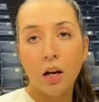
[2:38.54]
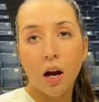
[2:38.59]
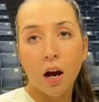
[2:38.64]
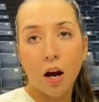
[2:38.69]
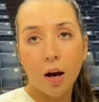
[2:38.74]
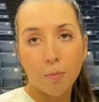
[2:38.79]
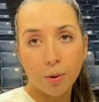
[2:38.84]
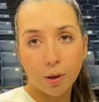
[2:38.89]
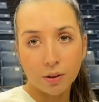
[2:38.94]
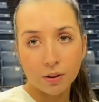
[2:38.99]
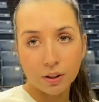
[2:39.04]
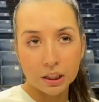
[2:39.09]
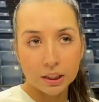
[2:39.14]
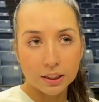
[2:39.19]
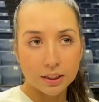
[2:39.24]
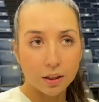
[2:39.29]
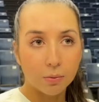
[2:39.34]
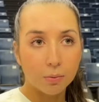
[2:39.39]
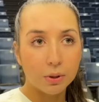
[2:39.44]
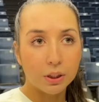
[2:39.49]
about
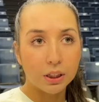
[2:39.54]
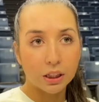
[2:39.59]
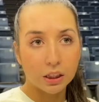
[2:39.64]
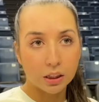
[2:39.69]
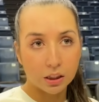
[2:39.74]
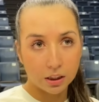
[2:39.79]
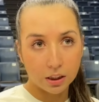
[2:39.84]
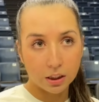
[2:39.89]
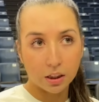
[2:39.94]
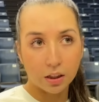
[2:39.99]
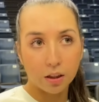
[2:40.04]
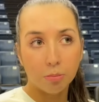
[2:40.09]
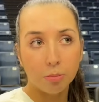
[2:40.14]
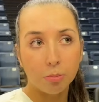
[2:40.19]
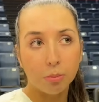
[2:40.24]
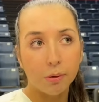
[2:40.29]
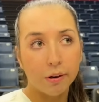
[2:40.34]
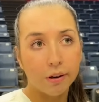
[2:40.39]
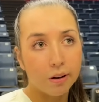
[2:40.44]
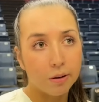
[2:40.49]
things that we need to clean up
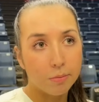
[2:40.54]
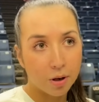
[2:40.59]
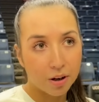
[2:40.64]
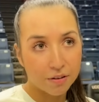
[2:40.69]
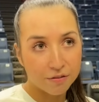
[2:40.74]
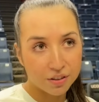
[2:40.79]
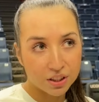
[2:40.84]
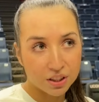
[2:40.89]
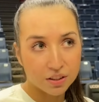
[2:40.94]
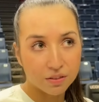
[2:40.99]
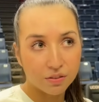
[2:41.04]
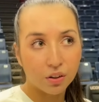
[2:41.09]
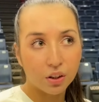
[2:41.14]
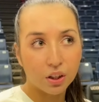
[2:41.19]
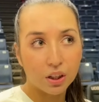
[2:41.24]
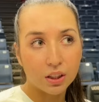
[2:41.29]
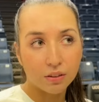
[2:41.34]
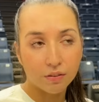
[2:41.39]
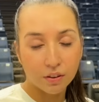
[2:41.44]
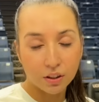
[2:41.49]
um,
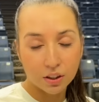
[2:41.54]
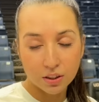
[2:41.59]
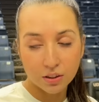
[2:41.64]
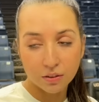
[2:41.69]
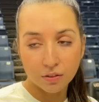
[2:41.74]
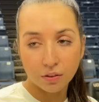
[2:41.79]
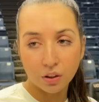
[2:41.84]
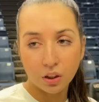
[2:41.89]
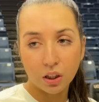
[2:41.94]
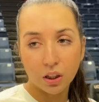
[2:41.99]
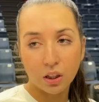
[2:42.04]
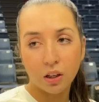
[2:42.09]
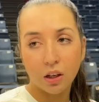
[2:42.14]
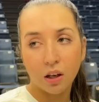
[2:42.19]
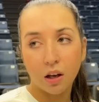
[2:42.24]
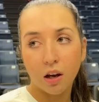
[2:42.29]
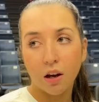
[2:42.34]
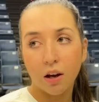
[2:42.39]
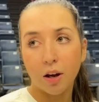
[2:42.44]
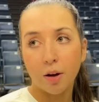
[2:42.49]
offensively, defensively.
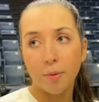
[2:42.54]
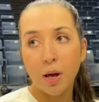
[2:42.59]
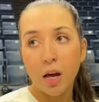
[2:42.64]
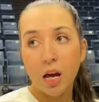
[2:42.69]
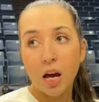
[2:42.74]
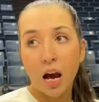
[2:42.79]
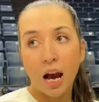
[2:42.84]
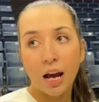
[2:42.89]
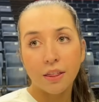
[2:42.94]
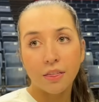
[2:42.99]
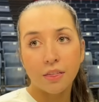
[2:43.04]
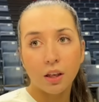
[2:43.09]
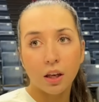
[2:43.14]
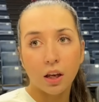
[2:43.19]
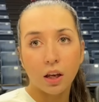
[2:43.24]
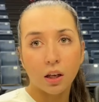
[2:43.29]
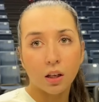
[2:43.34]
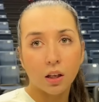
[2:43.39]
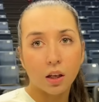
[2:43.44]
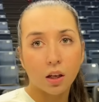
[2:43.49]
Um, I
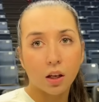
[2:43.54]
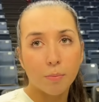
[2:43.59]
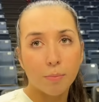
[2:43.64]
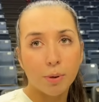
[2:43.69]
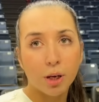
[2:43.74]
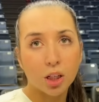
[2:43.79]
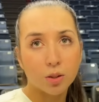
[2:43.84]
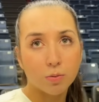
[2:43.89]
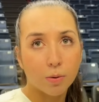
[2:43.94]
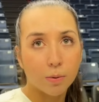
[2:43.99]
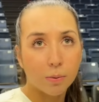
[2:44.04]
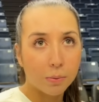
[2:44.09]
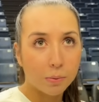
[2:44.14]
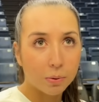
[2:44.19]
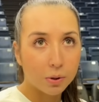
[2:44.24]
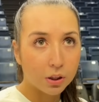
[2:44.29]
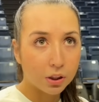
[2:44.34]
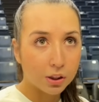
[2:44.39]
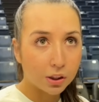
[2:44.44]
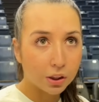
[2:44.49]
think compared to where we
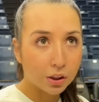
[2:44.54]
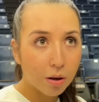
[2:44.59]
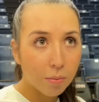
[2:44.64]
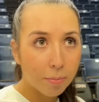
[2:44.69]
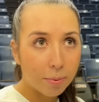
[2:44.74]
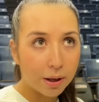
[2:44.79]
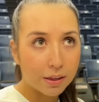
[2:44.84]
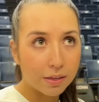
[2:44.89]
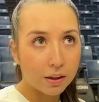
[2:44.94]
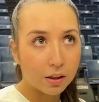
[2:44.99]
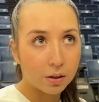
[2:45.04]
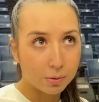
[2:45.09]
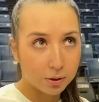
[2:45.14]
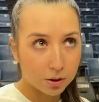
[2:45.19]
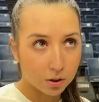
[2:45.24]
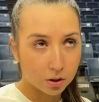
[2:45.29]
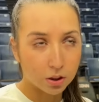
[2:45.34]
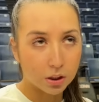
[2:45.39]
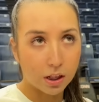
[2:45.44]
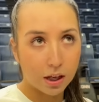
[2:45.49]
were in Europe, I think we
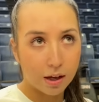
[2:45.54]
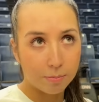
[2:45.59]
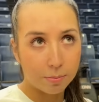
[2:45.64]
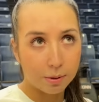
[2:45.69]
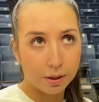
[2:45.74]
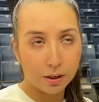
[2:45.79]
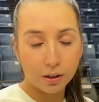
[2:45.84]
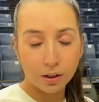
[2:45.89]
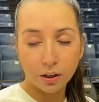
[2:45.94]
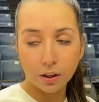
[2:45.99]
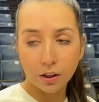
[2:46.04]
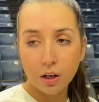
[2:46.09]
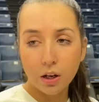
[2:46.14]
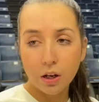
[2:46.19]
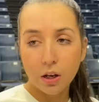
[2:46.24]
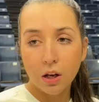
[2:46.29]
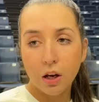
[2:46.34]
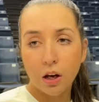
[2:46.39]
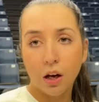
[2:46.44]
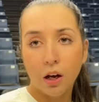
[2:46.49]
looked a lot better.
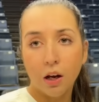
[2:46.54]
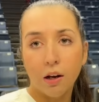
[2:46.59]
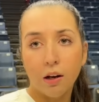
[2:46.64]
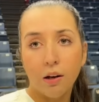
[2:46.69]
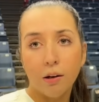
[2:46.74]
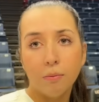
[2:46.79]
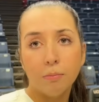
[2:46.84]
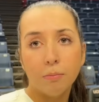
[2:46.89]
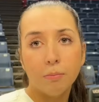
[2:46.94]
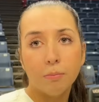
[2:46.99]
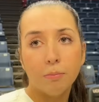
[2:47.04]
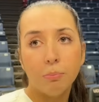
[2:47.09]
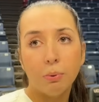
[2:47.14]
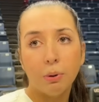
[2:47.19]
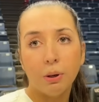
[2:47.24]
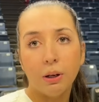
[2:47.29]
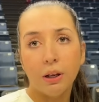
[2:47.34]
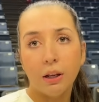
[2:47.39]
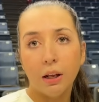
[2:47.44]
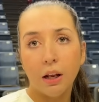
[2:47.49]
Um,
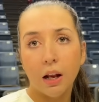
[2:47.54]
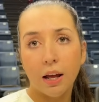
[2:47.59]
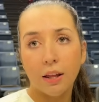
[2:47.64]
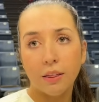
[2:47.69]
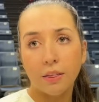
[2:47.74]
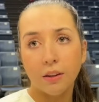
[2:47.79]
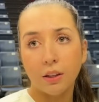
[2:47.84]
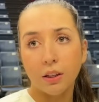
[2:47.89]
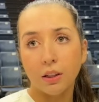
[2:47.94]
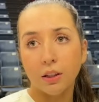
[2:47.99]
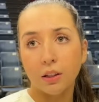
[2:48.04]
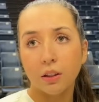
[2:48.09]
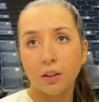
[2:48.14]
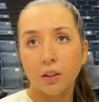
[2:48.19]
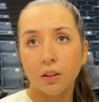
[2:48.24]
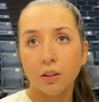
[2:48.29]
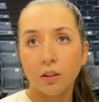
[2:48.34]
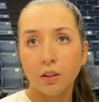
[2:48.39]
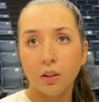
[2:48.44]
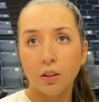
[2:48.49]
but I think
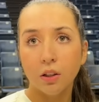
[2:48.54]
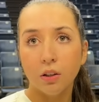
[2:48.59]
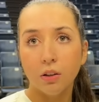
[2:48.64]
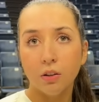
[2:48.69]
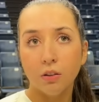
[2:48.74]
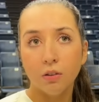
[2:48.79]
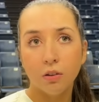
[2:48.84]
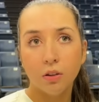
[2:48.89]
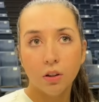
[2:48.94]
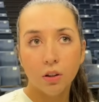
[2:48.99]
you know